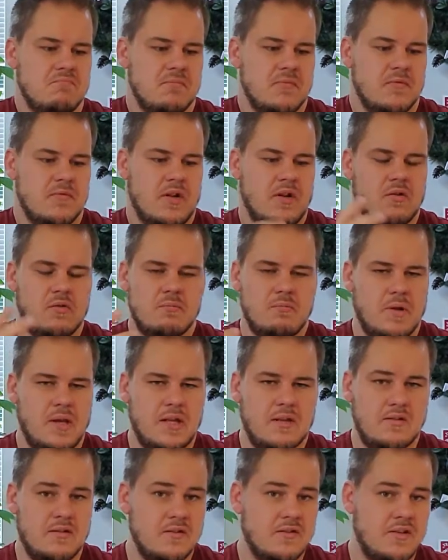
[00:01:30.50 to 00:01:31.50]

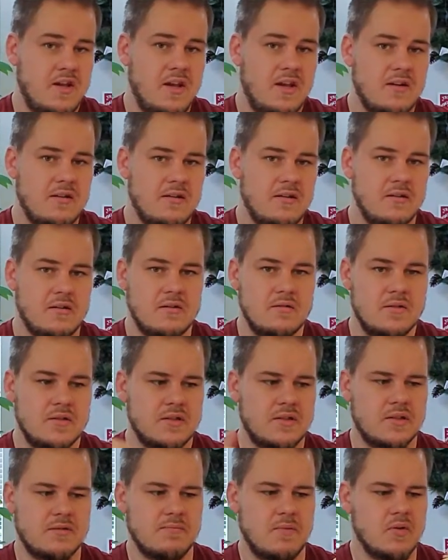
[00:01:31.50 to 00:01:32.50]
plants inside. You know, this
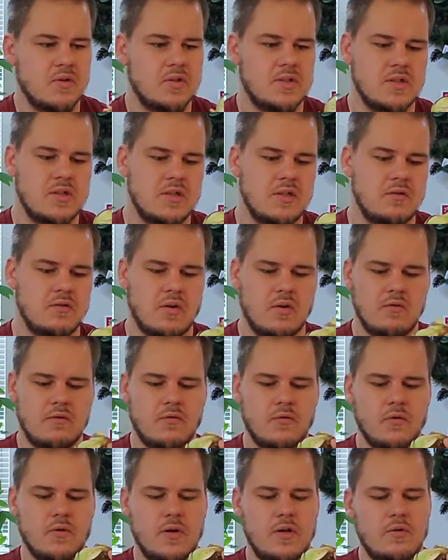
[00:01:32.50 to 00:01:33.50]
is mostly grown
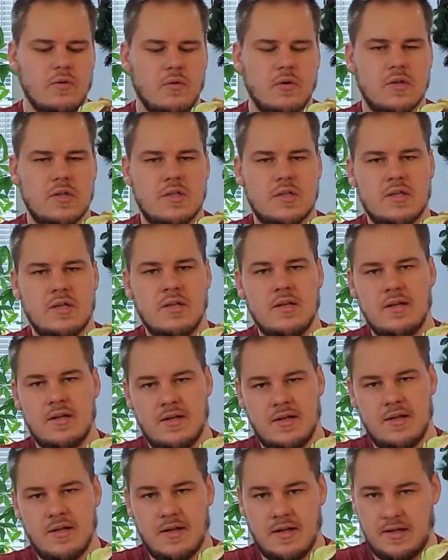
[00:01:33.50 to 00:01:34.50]
for indoors,
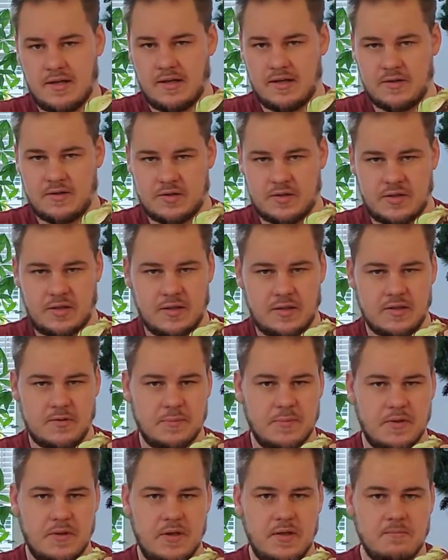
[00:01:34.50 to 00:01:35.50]
and I just think it's
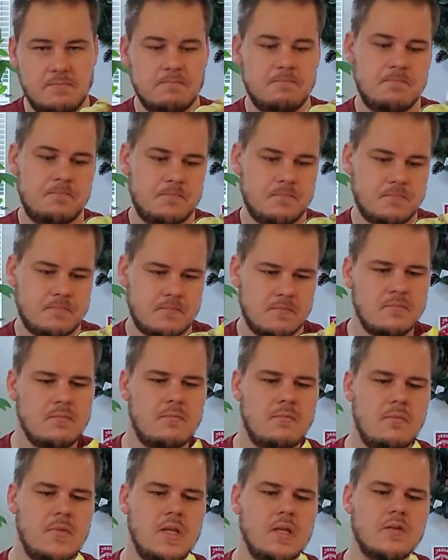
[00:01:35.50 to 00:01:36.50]
pretty neat.
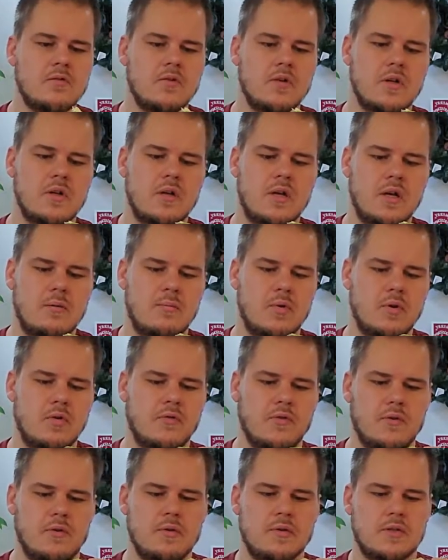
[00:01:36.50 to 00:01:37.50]
It's really
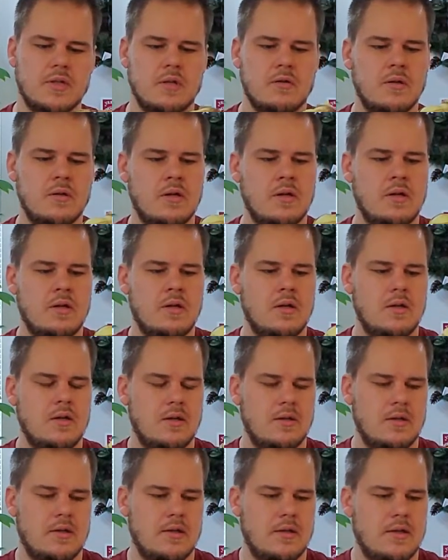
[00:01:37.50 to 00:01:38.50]
beautiful. So
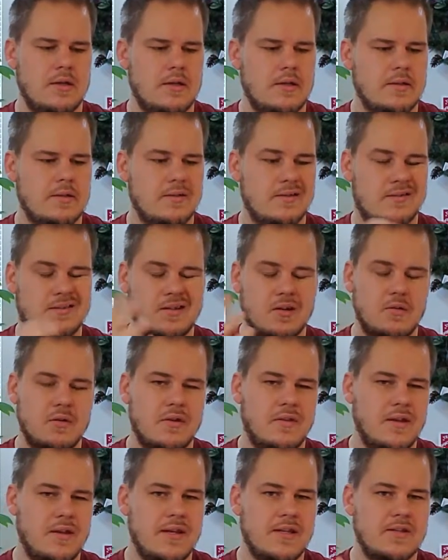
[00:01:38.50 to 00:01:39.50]
the only
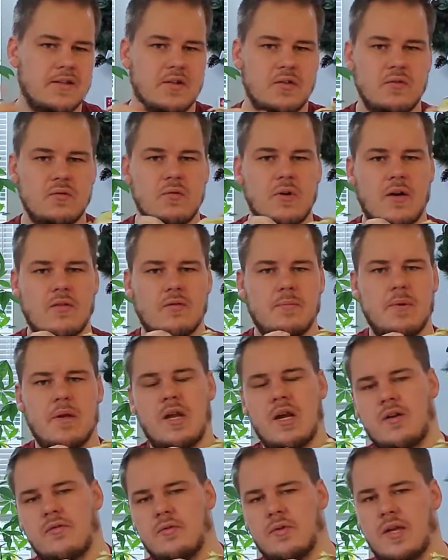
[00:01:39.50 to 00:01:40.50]
thing is, you do have to be
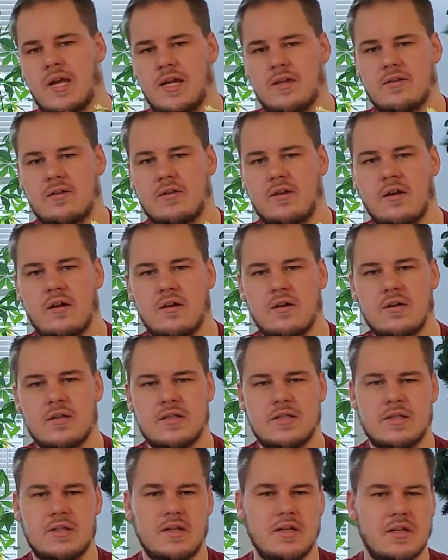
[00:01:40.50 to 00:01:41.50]
careful with cats and
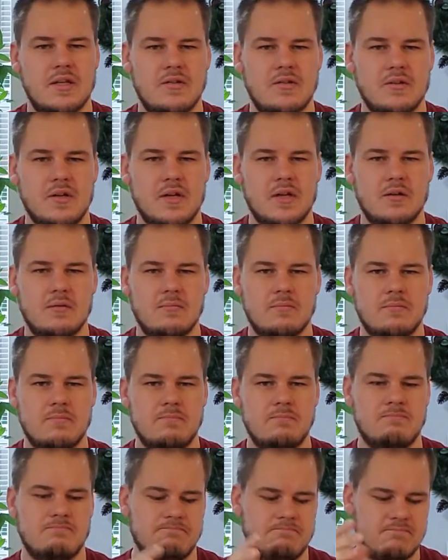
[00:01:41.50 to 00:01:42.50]
dogs. It is not
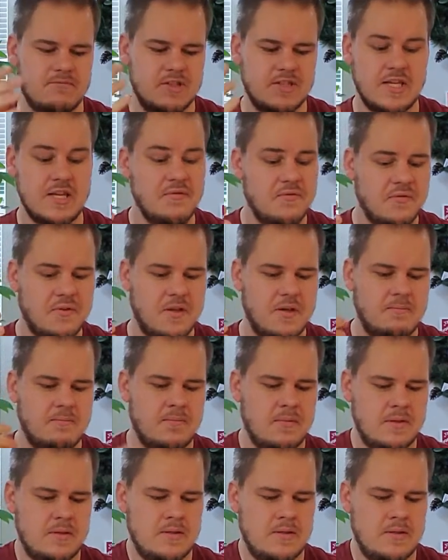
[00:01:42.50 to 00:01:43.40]
safe for them.